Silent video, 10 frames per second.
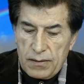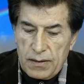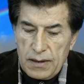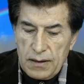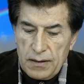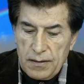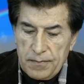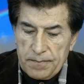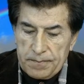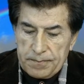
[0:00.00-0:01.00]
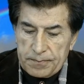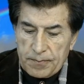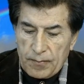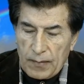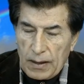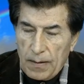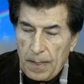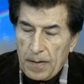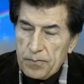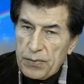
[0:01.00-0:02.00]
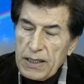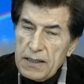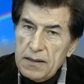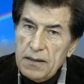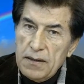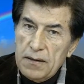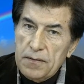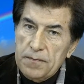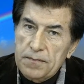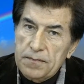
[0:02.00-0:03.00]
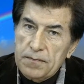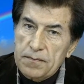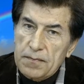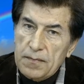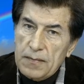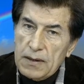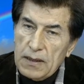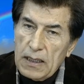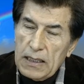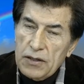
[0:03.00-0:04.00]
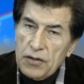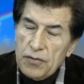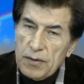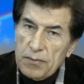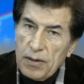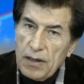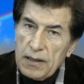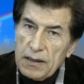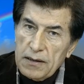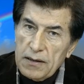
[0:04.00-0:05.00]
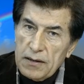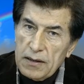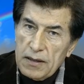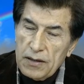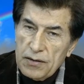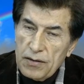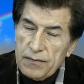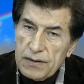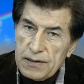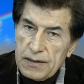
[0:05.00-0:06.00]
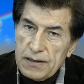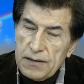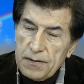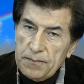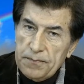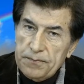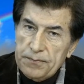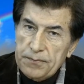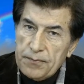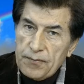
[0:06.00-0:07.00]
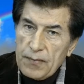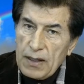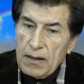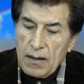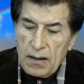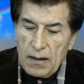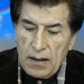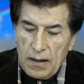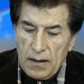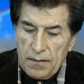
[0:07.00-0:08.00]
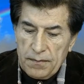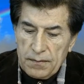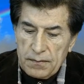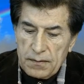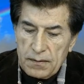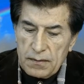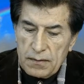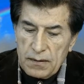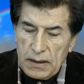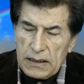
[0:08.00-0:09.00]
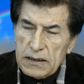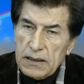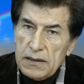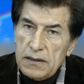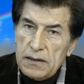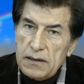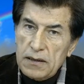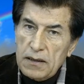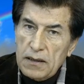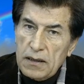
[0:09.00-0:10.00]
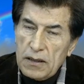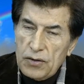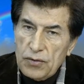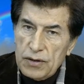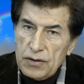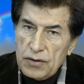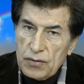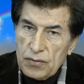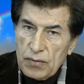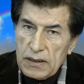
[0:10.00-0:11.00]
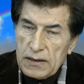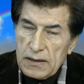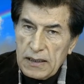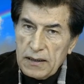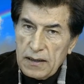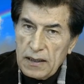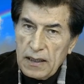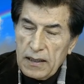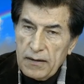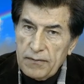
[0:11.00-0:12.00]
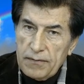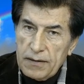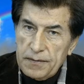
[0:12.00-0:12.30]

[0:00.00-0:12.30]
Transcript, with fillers: the brain and the human body, the nervous system, um, it is, according to one study that I have uh,